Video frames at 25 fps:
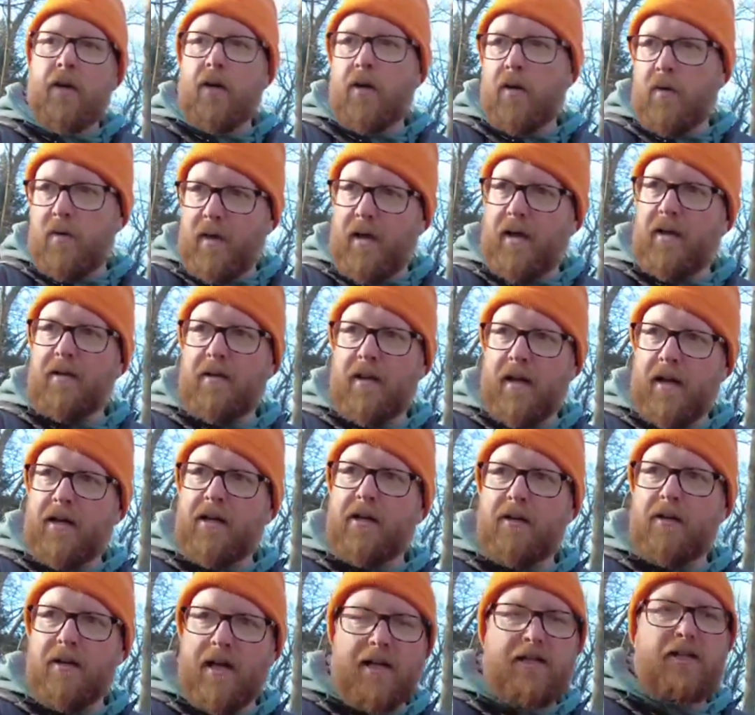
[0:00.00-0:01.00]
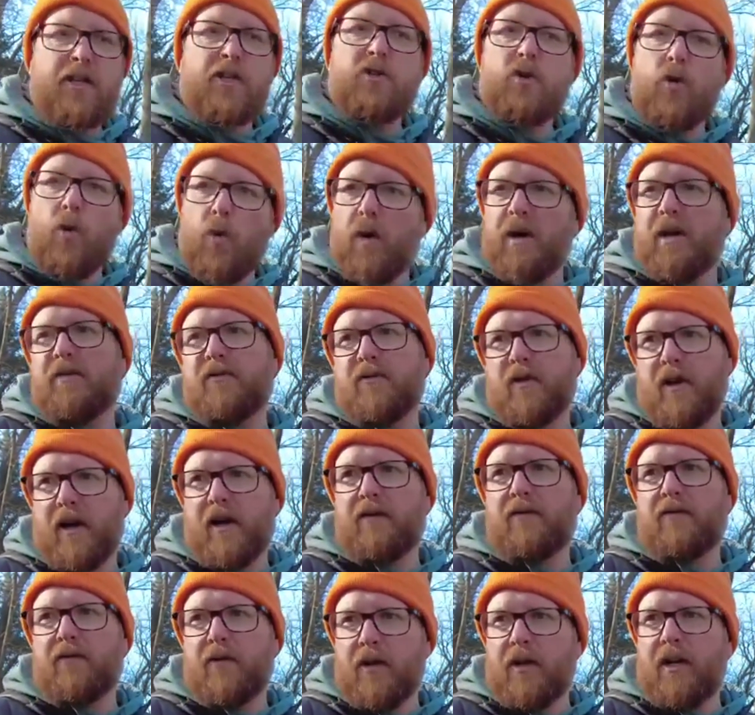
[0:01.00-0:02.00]
oh, that's a
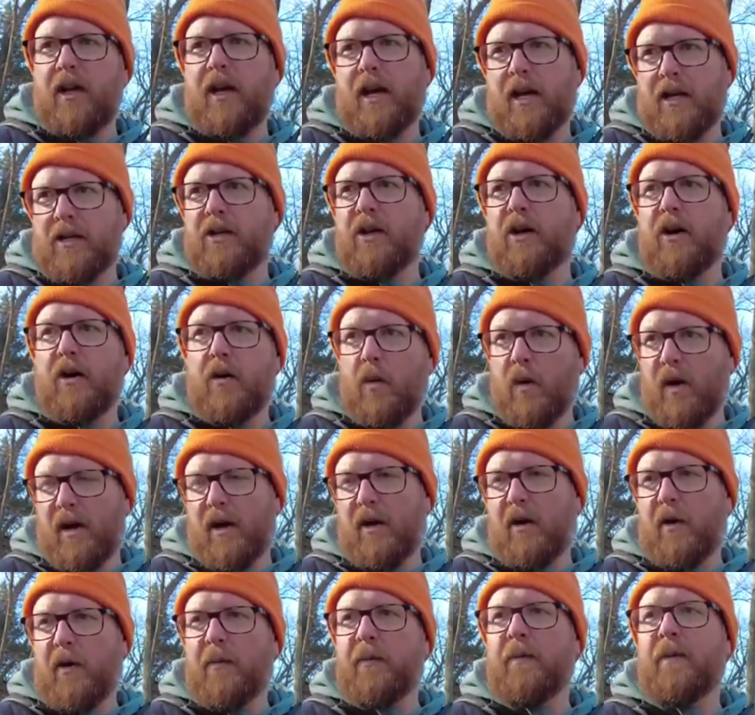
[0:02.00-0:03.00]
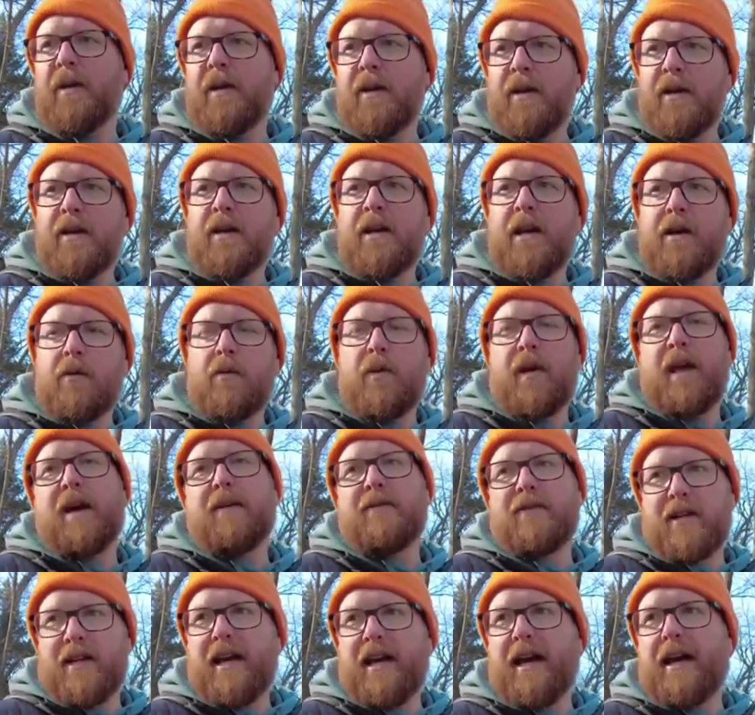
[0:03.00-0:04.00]
25-foot hand dug well, and we
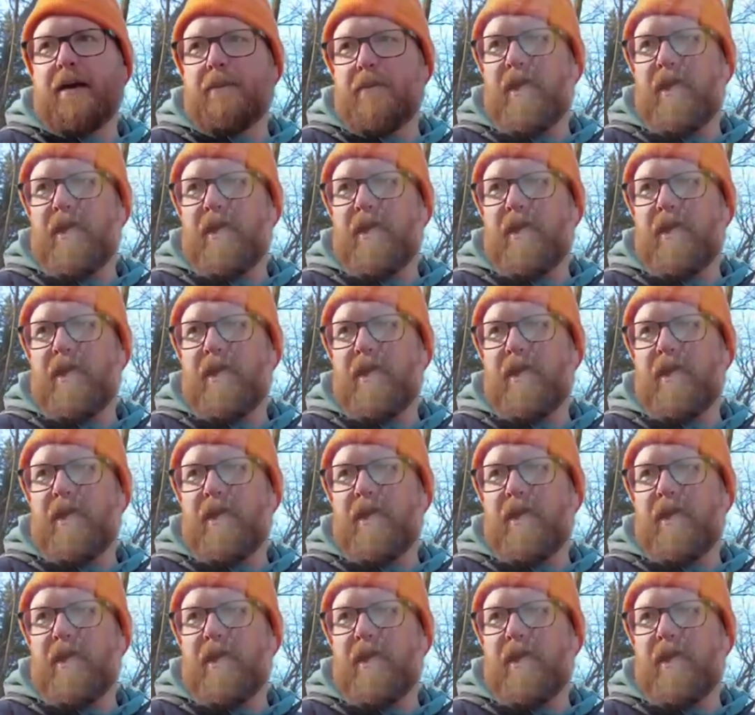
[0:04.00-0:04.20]
have to cap